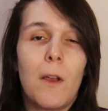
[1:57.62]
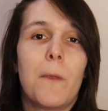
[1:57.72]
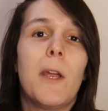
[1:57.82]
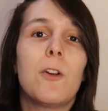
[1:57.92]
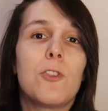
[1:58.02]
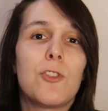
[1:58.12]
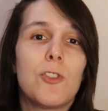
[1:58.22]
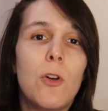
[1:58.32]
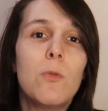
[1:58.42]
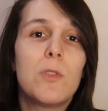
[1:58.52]
They are
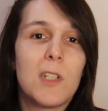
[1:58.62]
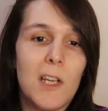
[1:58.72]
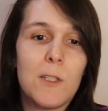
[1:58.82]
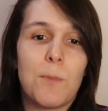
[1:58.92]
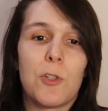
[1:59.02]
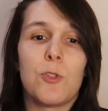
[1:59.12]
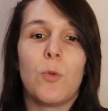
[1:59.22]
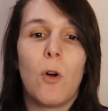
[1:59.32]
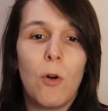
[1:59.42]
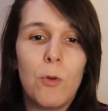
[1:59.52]
so desperate
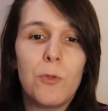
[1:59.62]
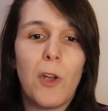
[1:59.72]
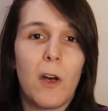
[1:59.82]
to hold